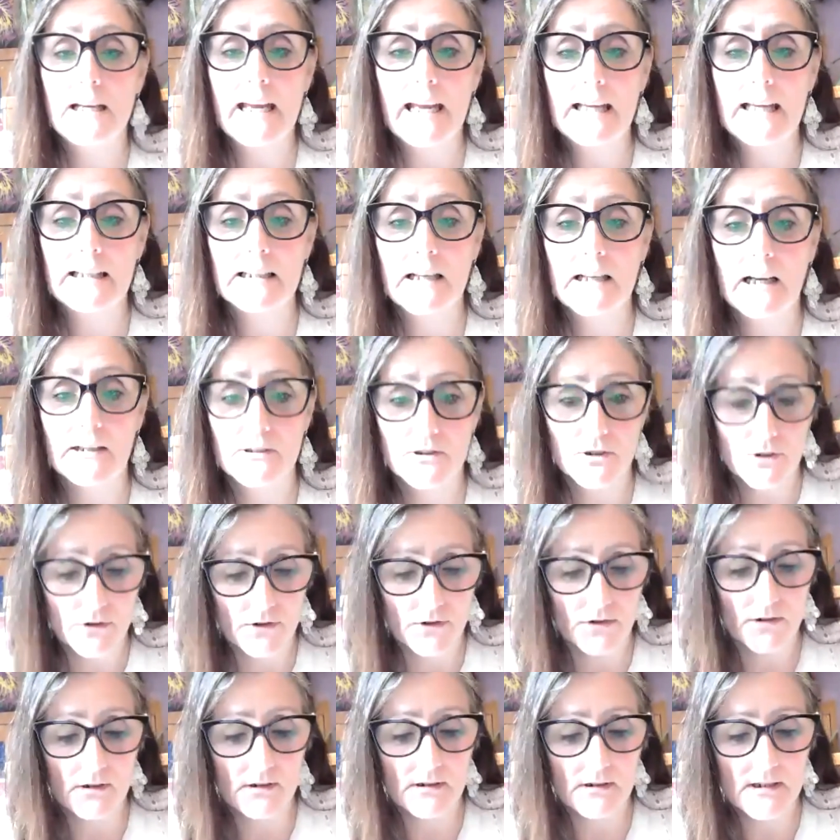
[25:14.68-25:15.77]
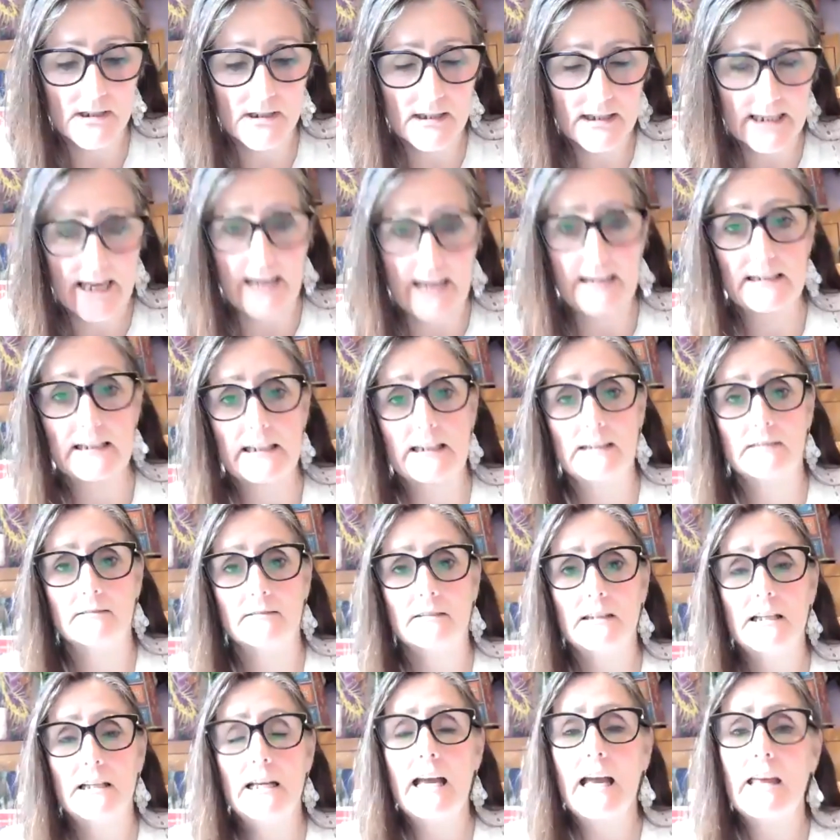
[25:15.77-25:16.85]
and understanding.
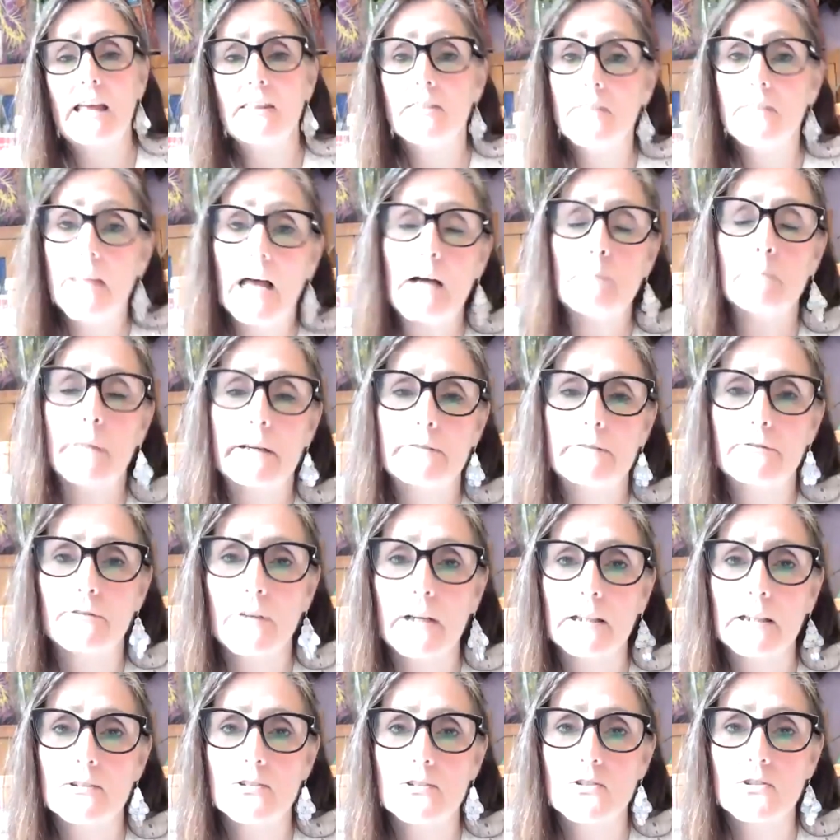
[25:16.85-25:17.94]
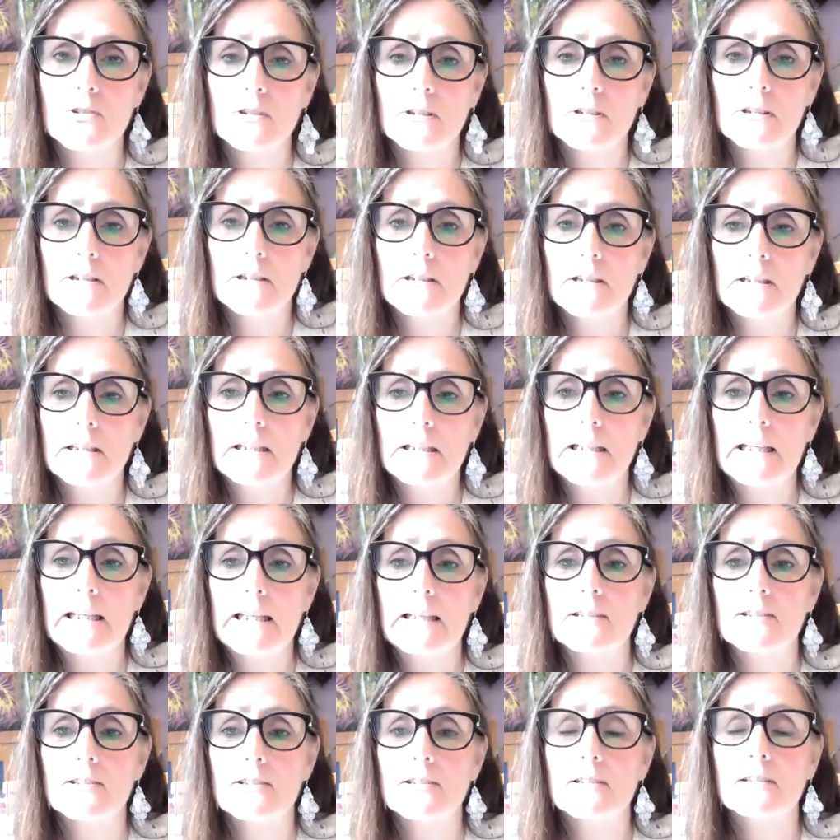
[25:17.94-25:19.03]
And that, my friends,
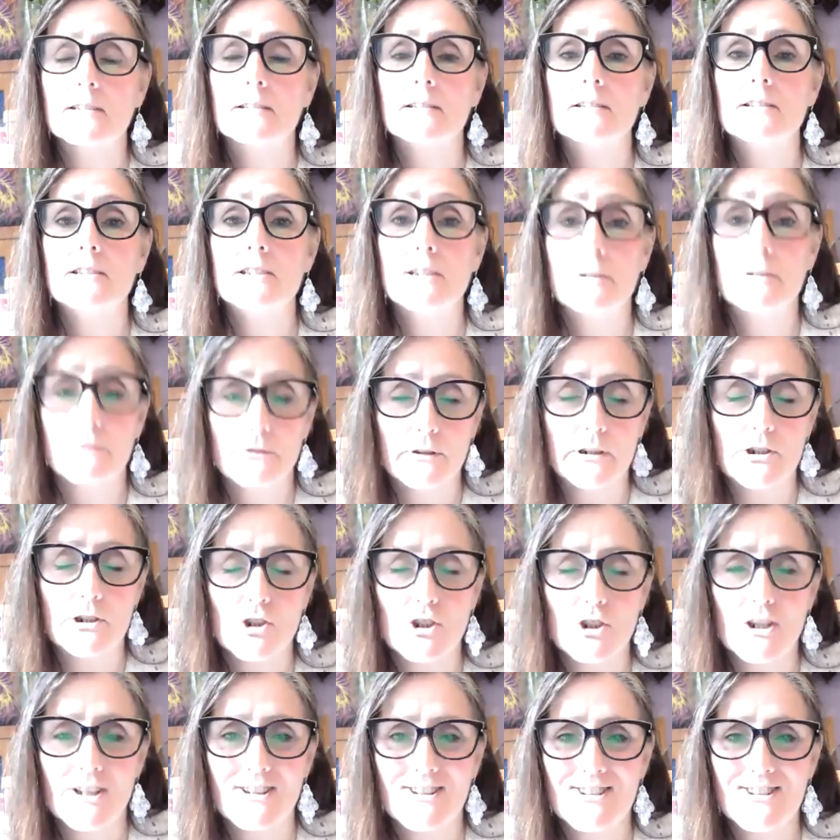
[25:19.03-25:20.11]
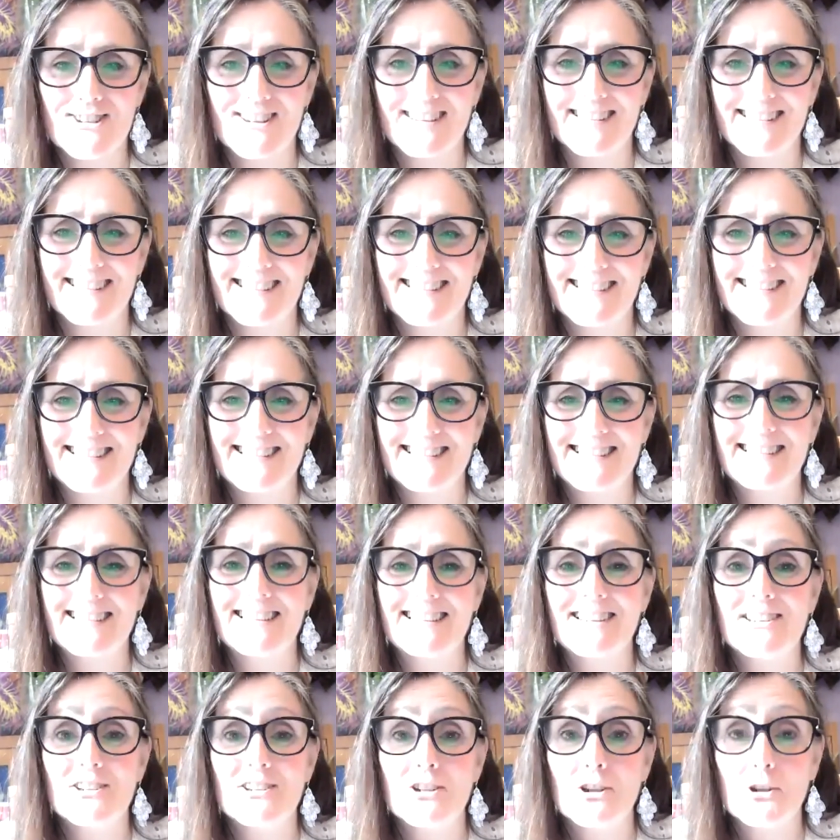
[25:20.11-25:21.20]
is differentiation,
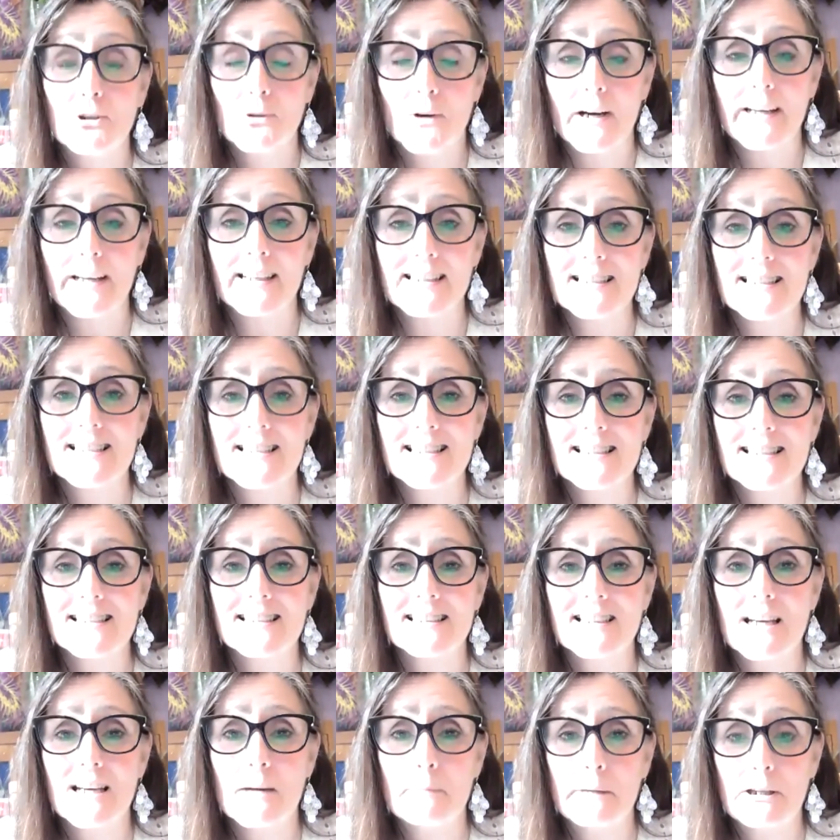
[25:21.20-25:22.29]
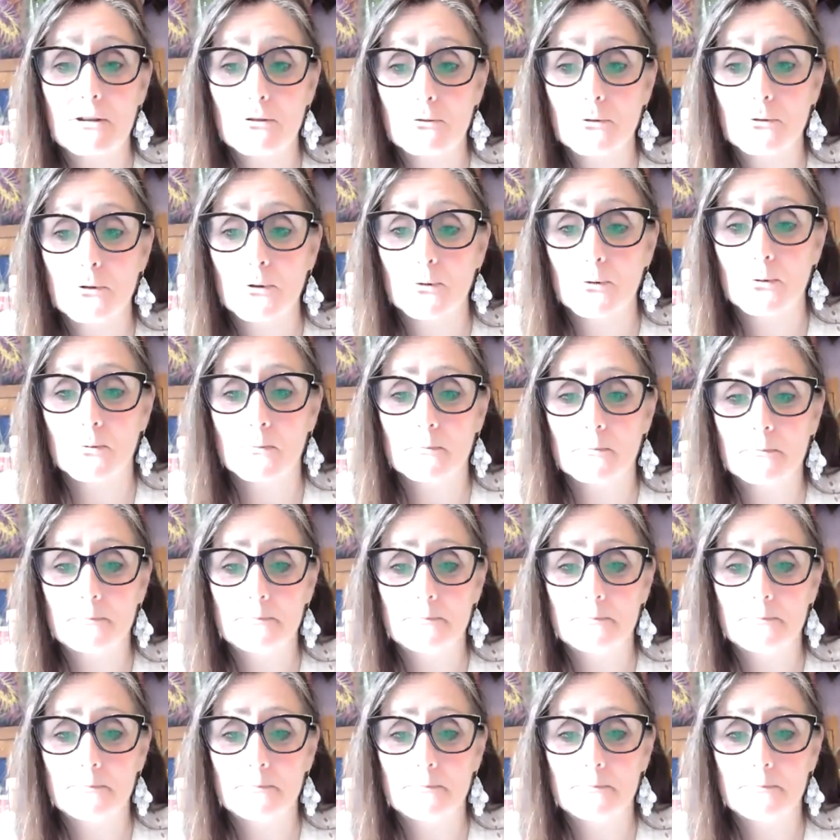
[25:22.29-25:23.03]
the Christ coming through.